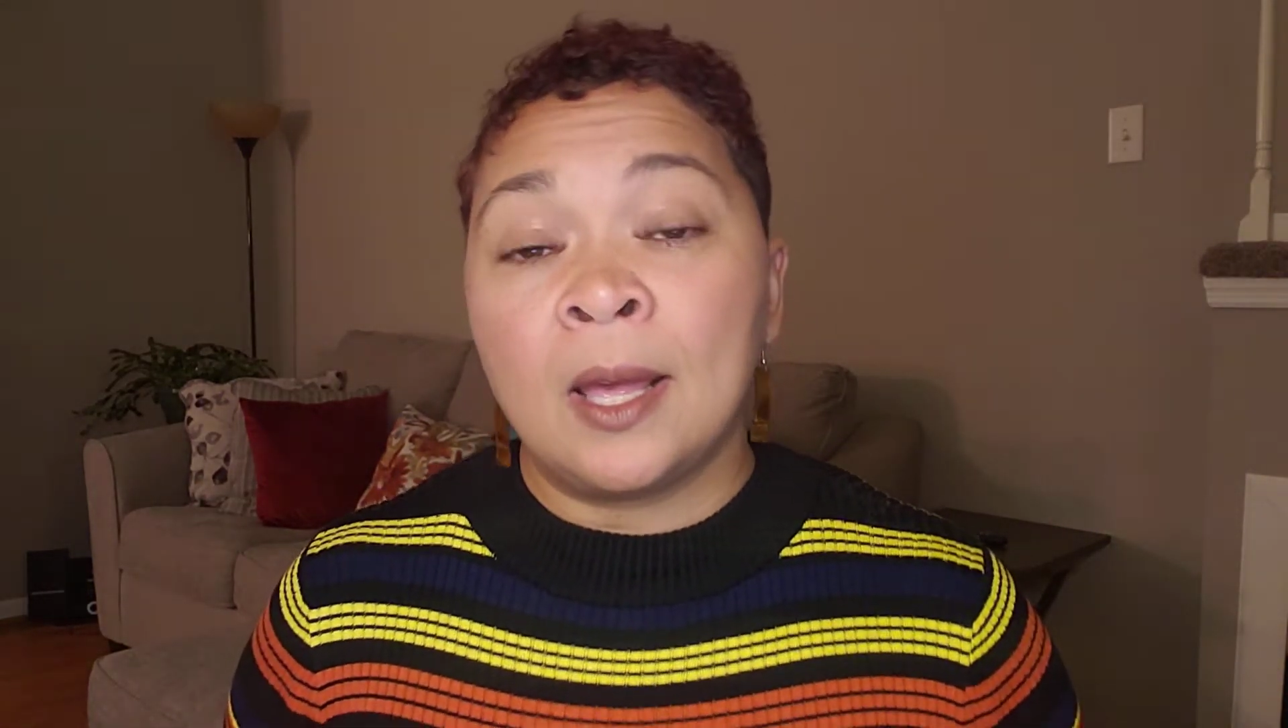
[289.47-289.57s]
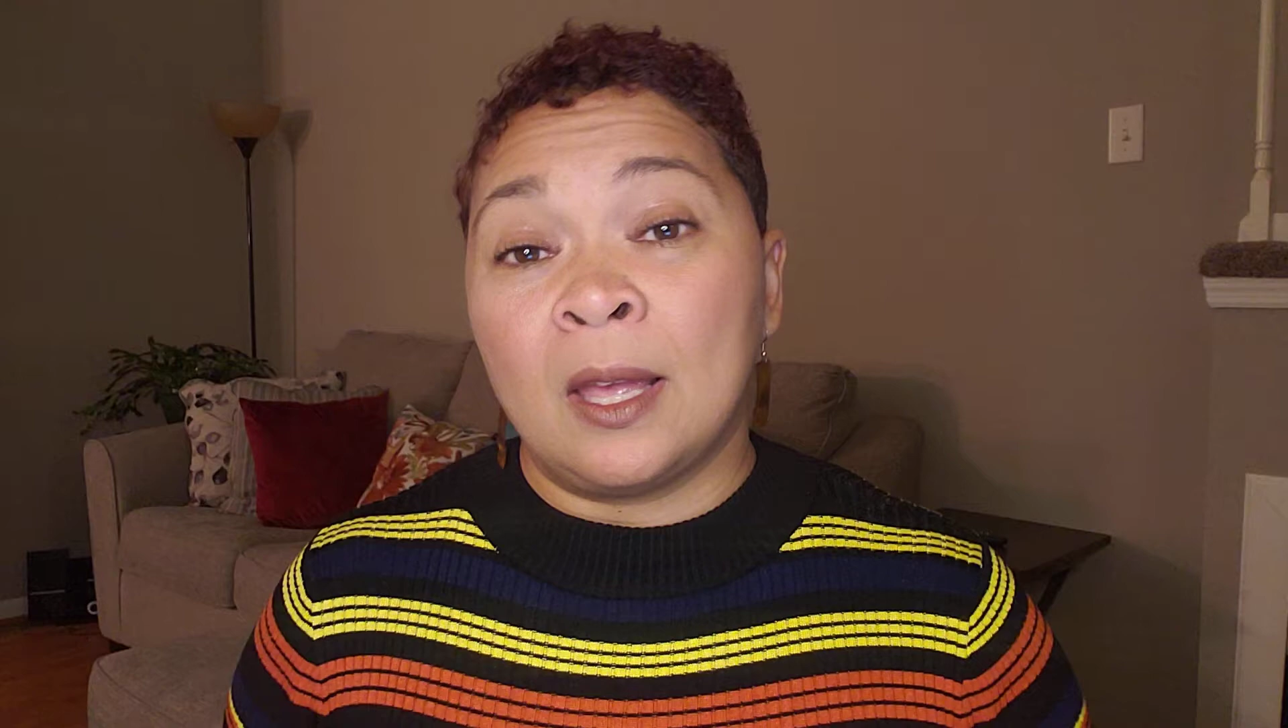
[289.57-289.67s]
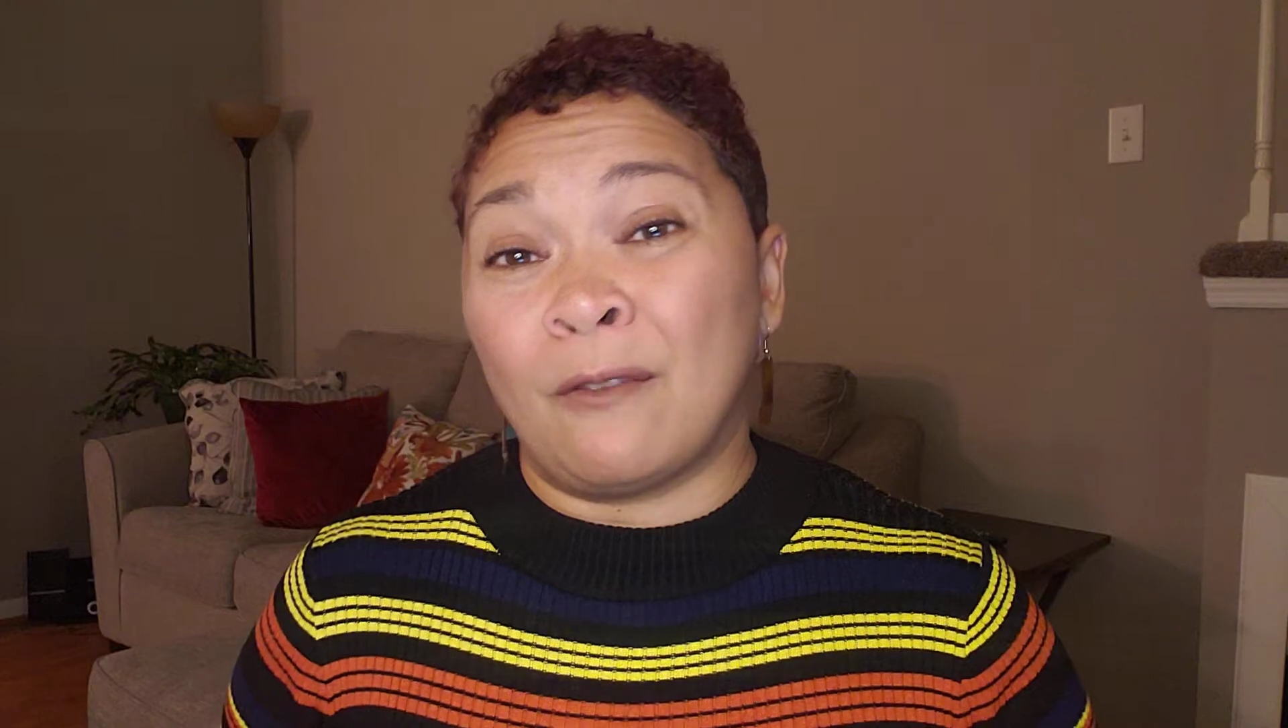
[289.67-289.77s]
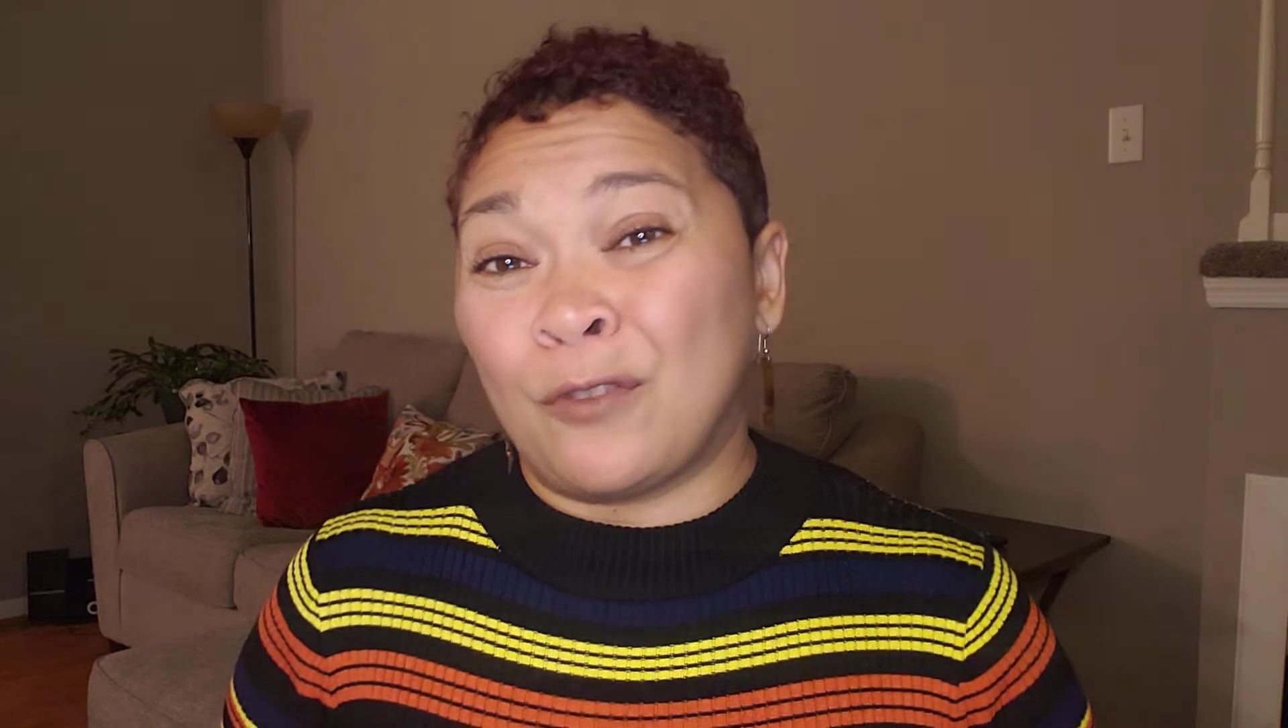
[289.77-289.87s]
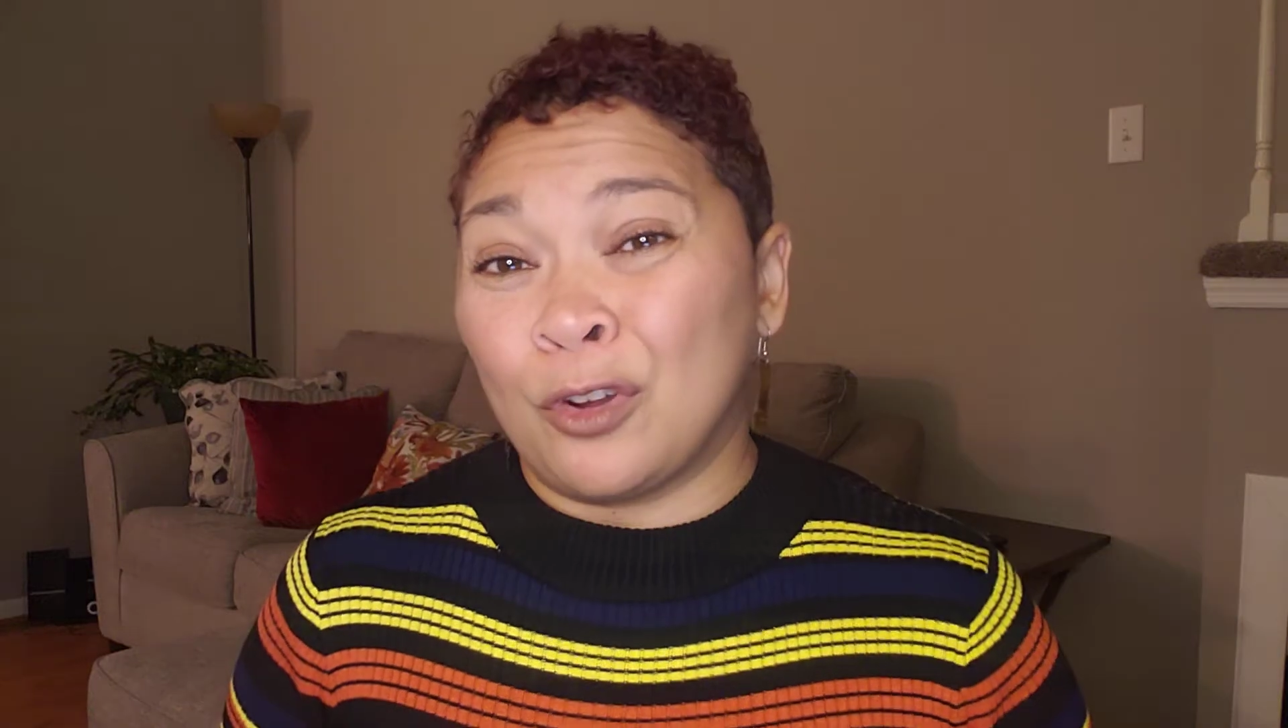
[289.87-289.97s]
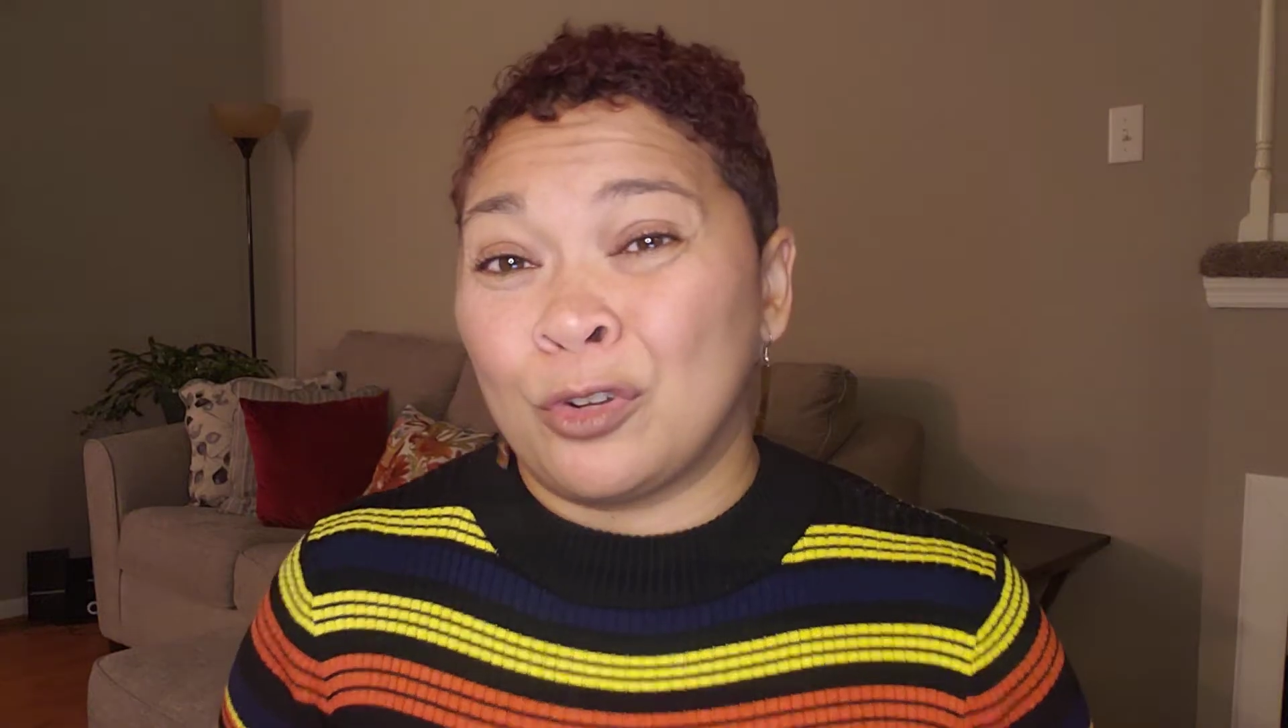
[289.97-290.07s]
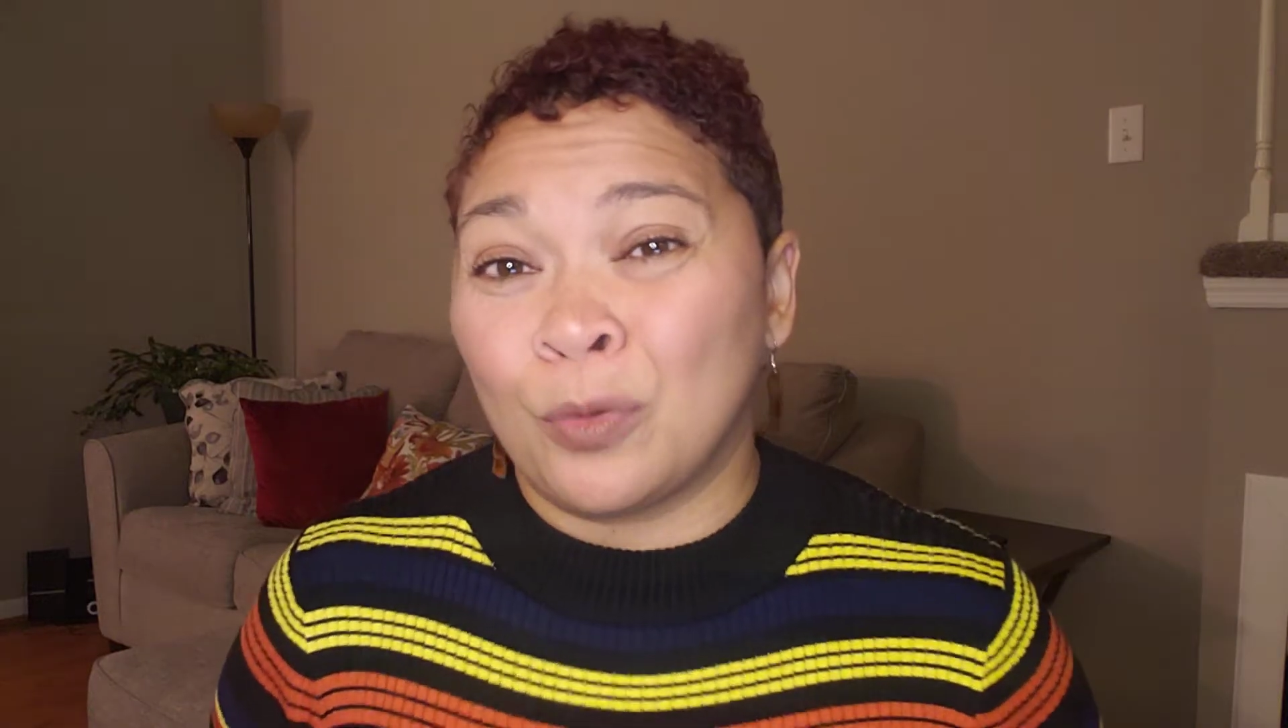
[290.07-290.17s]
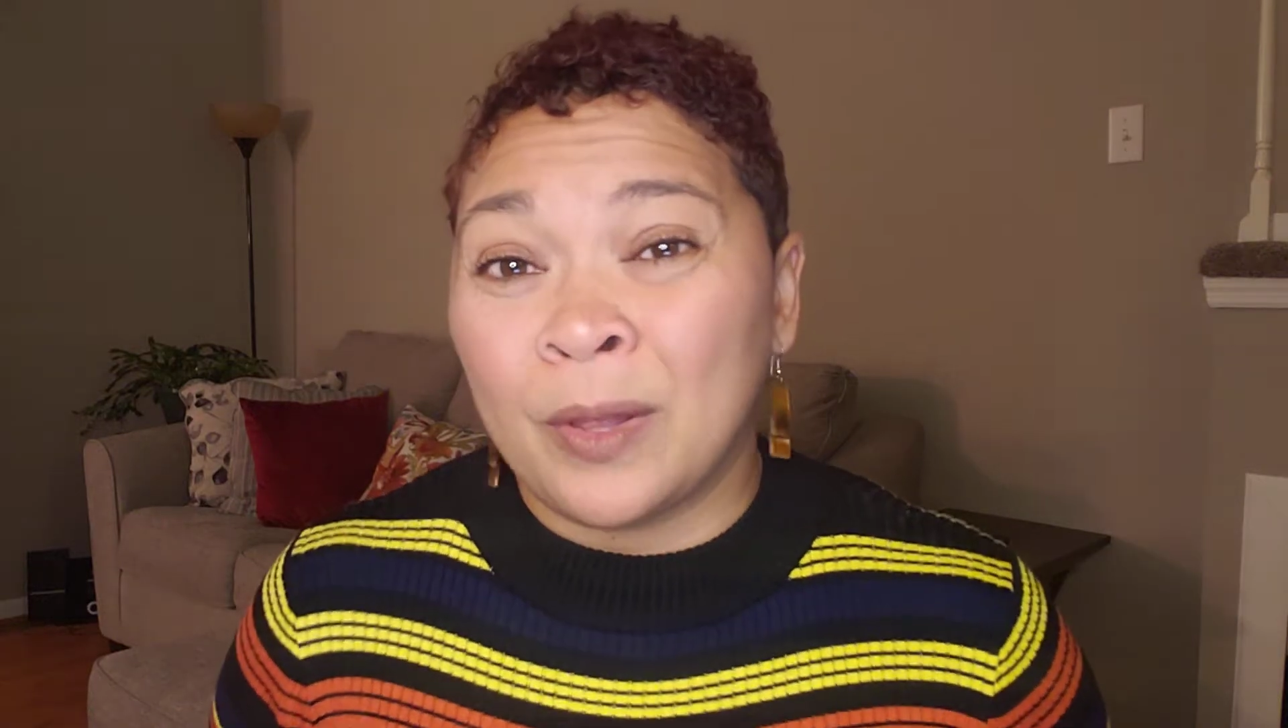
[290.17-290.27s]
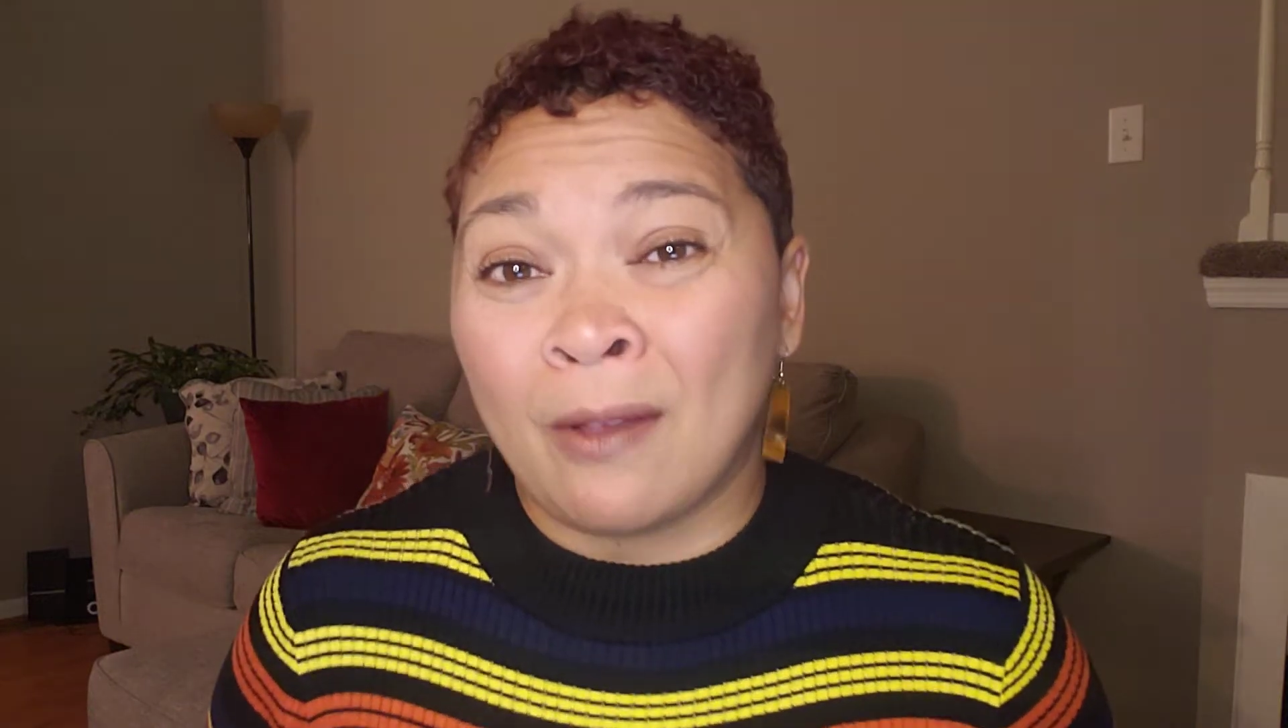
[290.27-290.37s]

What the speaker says: If you're doing